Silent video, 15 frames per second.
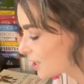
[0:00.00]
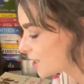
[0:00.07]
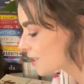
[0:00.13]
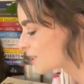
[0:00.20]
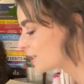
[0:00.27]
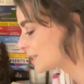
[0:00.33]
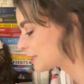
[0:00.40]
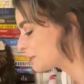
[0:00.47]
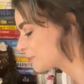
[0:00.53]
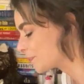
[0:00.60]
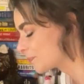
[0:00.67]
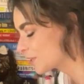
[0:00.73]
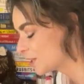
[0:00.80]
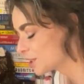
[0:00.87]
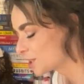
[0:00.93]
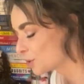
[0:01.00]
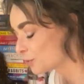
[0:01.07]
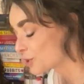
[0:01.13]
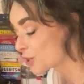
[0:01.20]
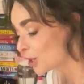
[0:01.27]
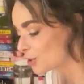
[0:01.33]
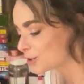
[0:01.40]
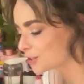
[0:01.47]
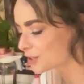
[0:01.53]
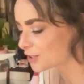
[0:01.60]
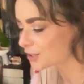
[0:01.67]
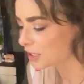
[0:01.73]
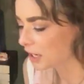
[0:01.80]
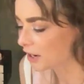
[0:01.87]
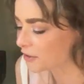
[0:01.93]
and the
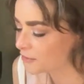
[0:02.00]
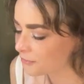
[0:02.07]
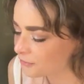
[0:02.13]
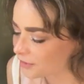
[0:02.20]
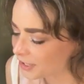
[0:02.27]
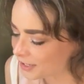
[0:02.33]
results of